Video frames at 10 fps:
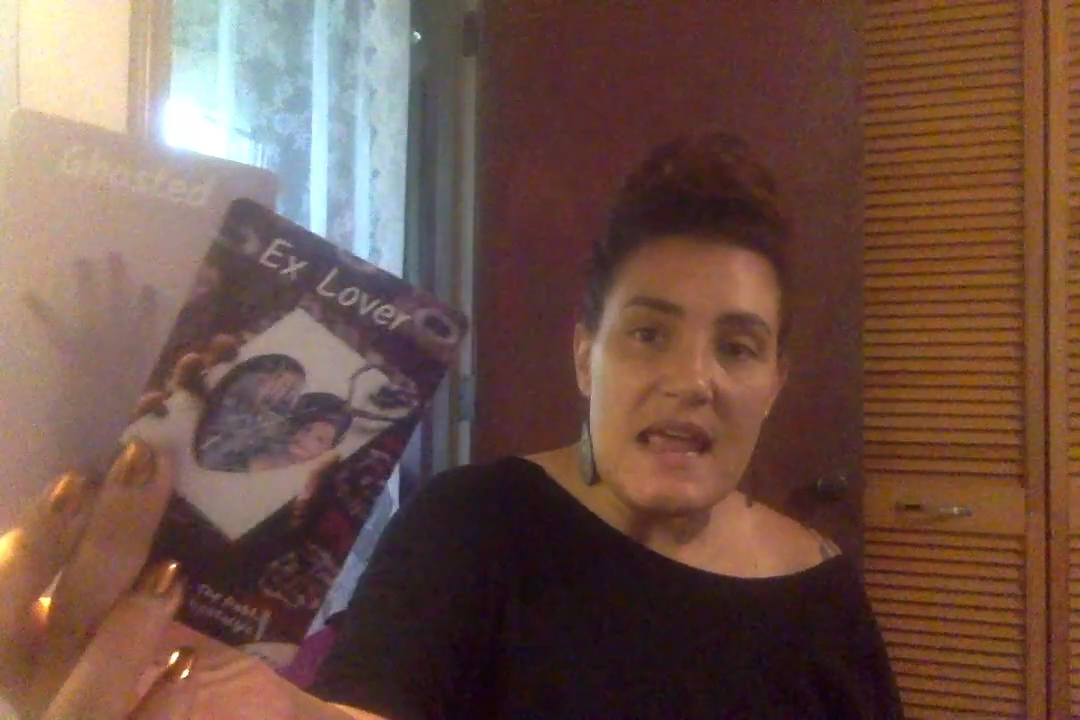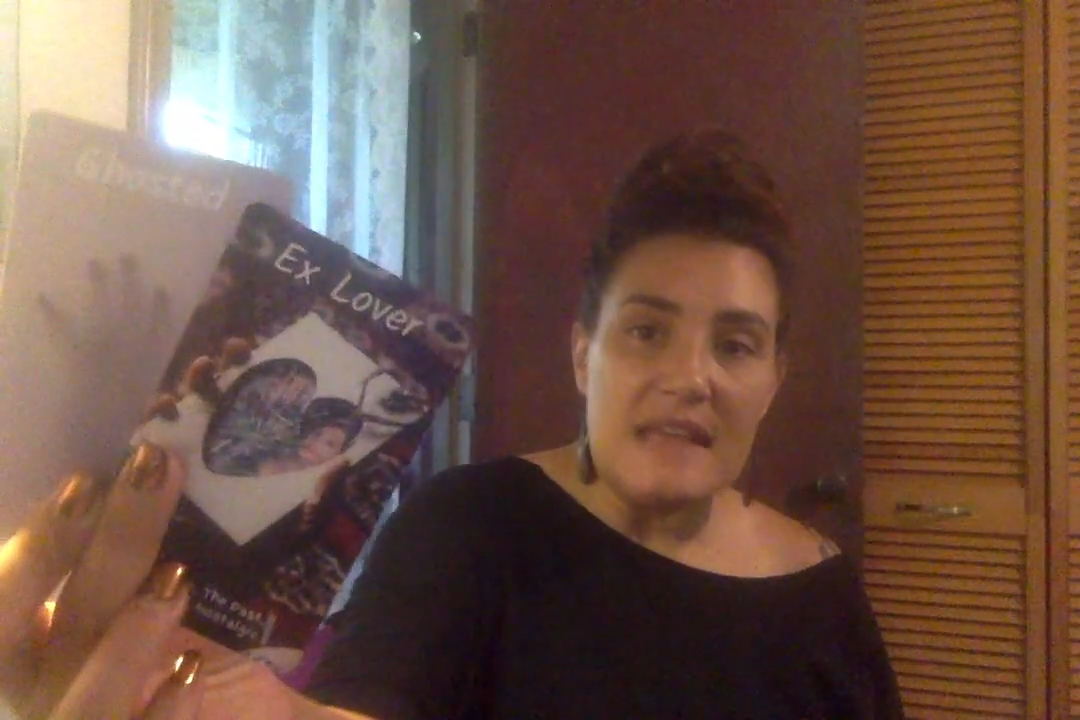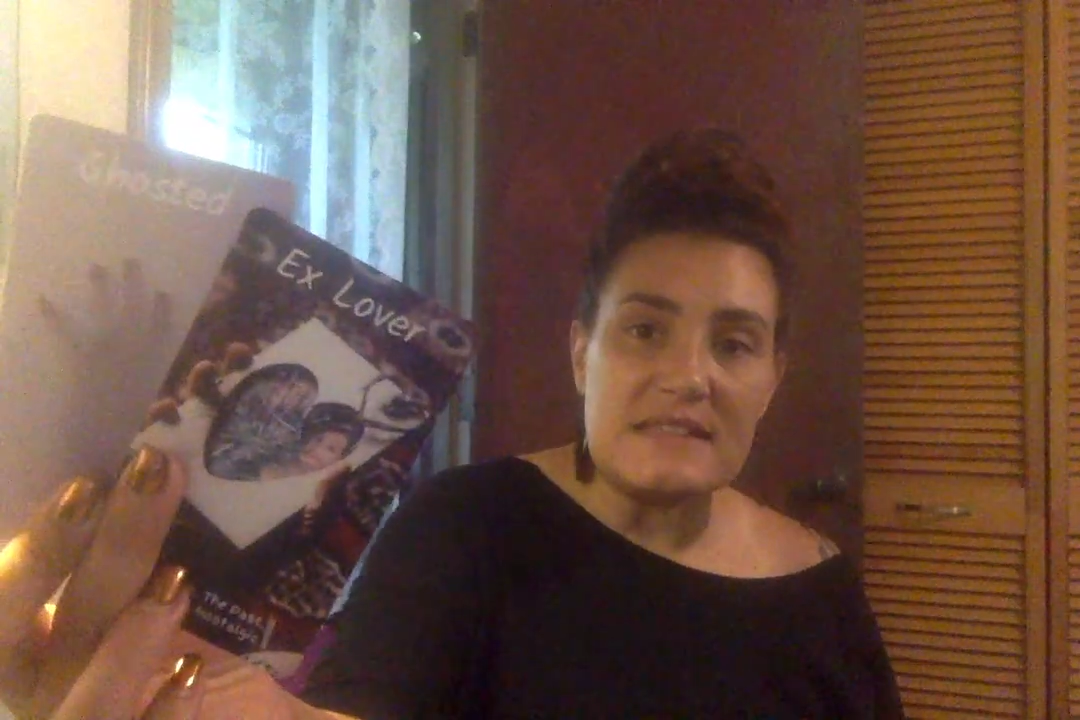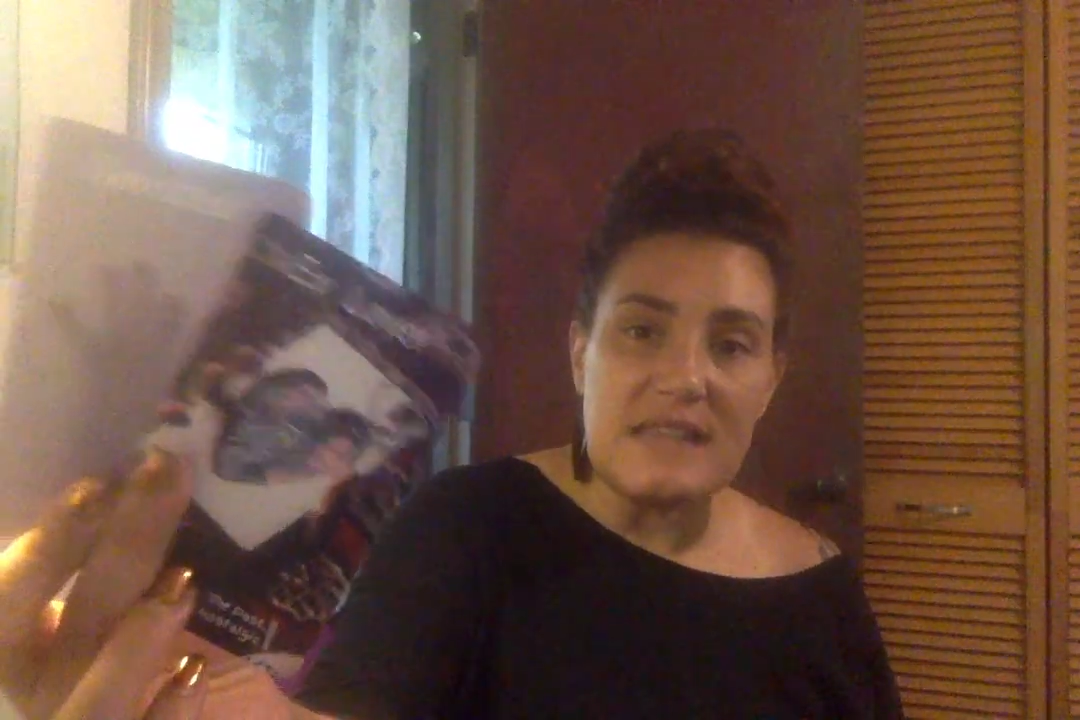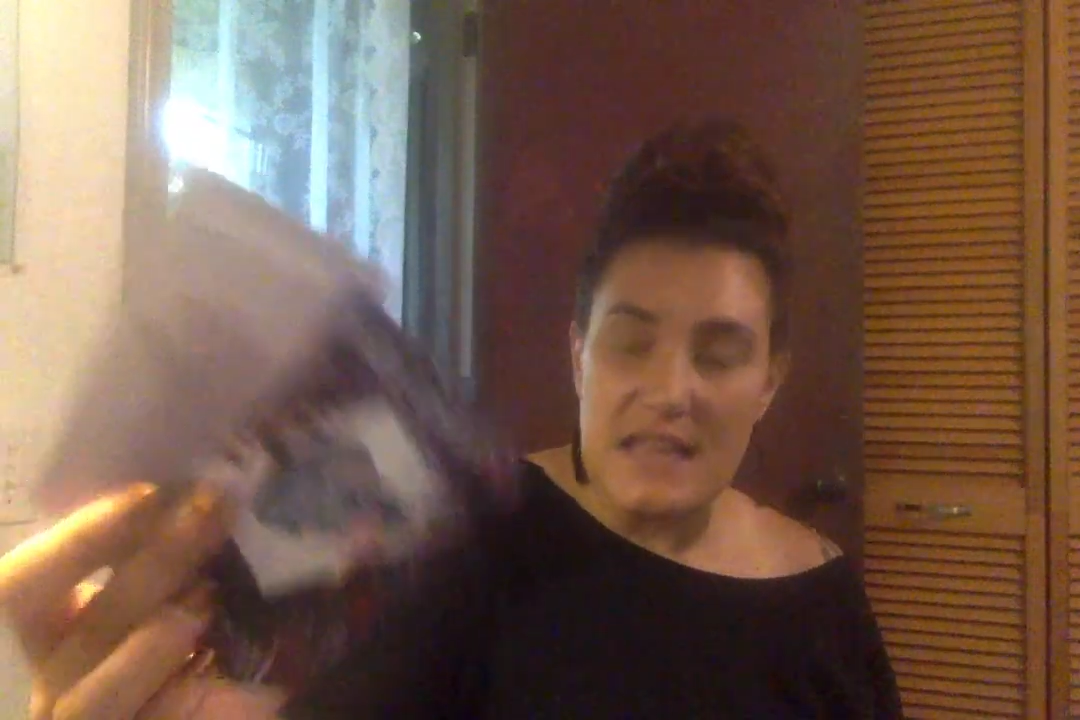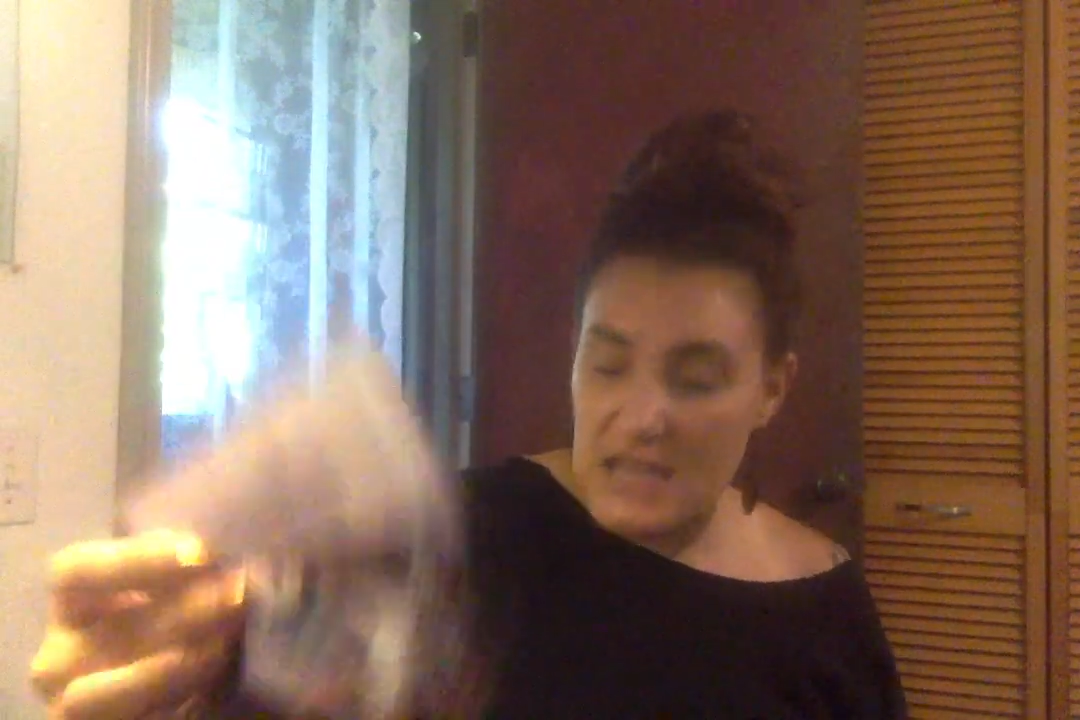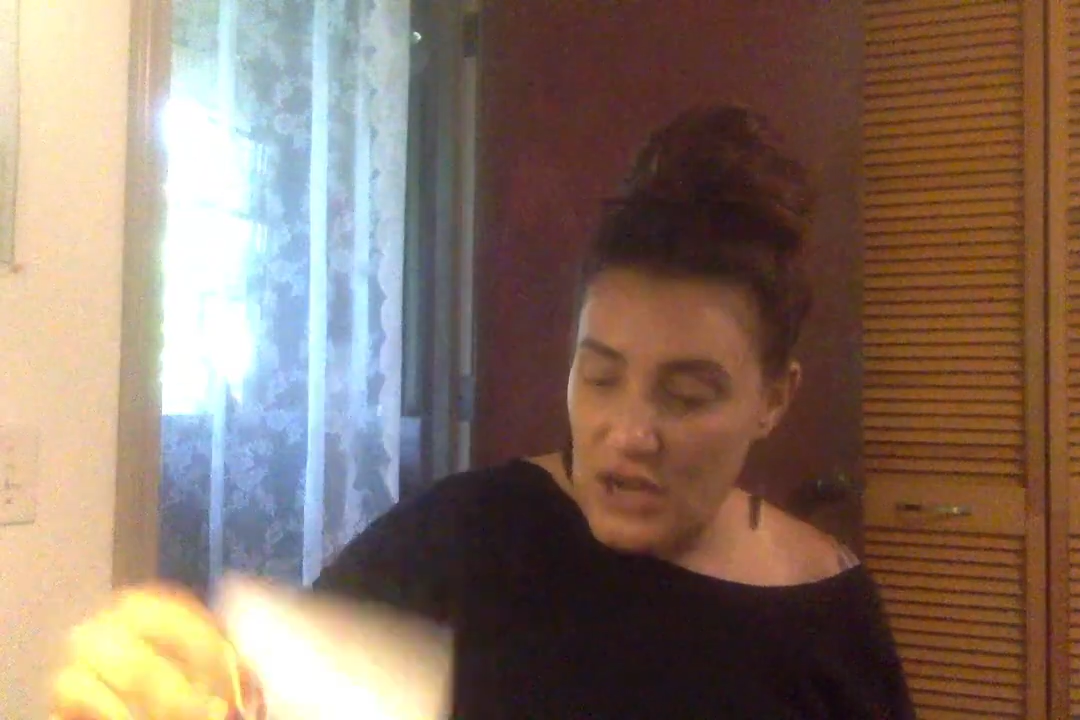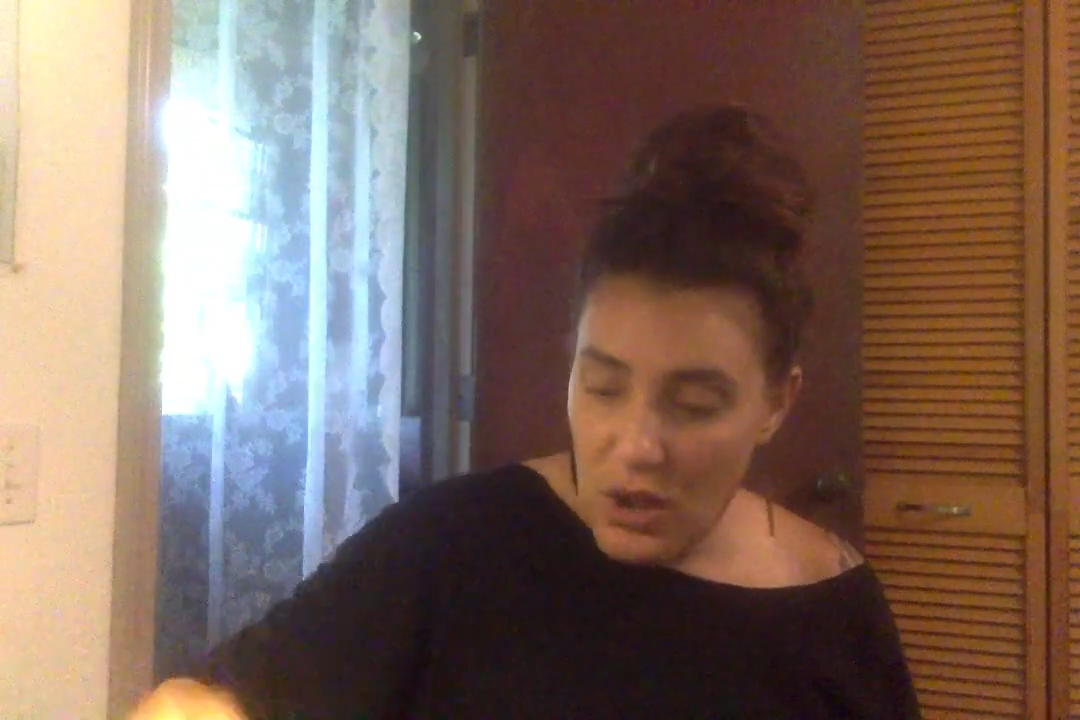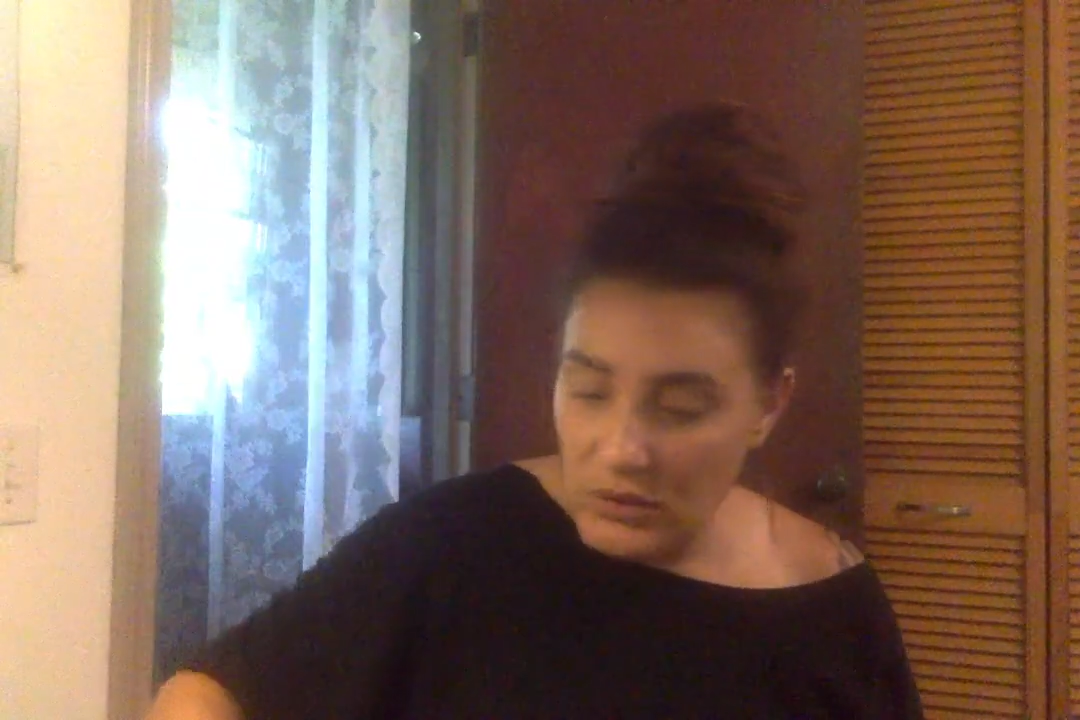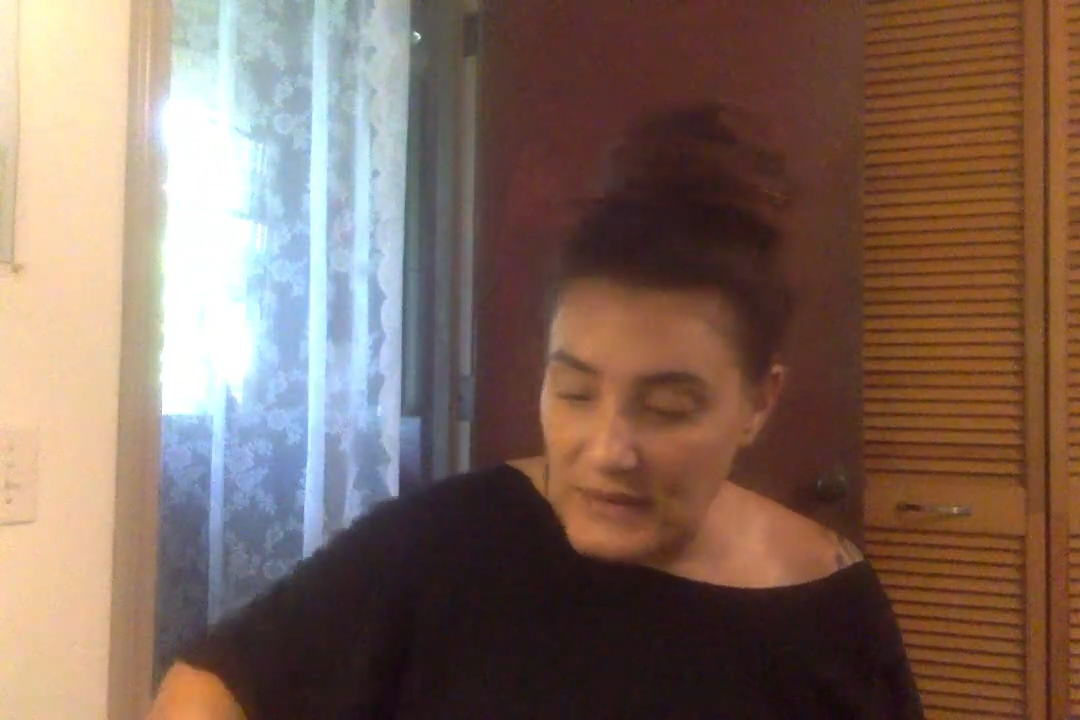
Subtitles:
It's like, you know,